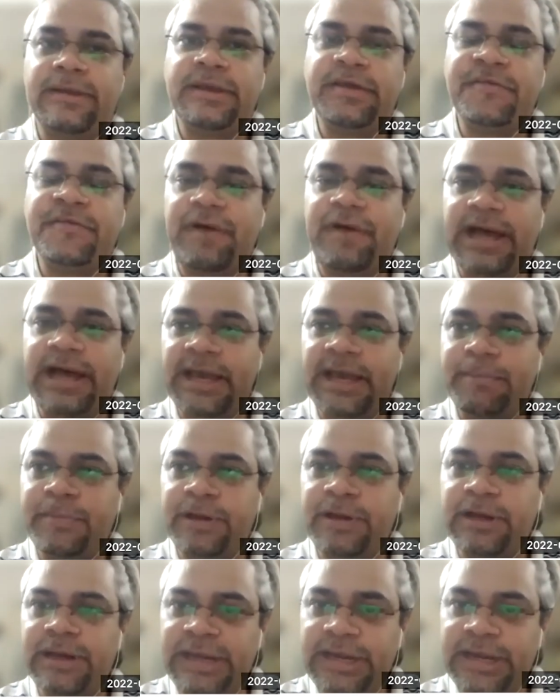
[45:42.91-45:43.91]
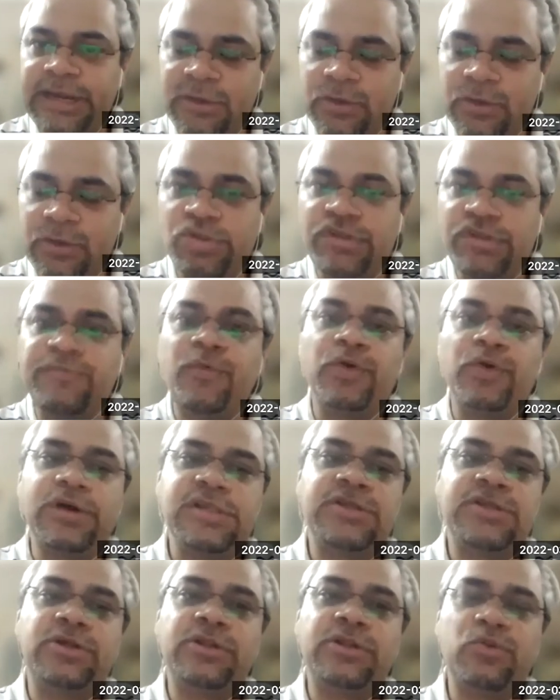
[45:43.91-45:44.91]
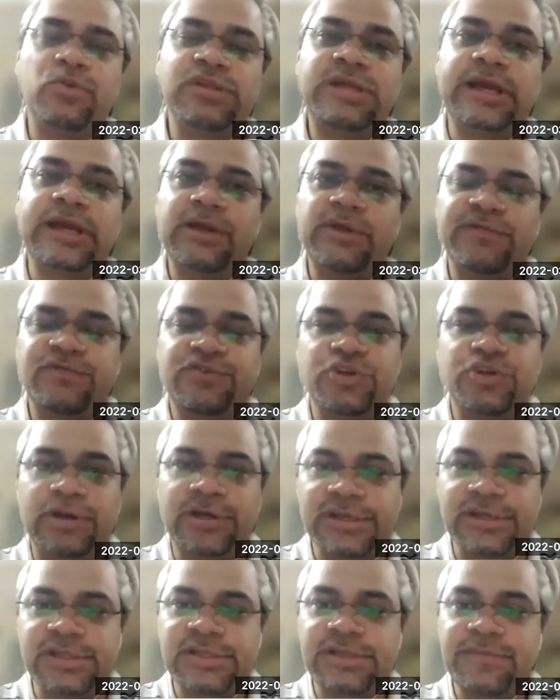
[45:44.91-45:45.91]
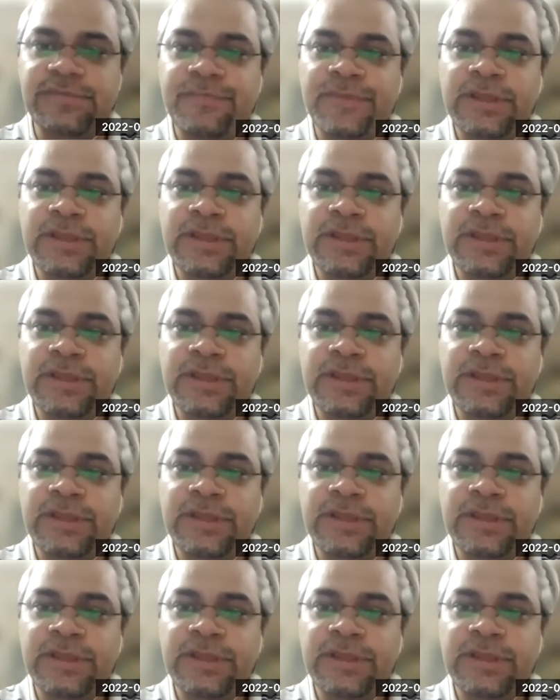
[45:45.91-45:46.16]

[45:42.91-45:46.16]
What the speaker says: if I am a reader who's focused on those kind of genres?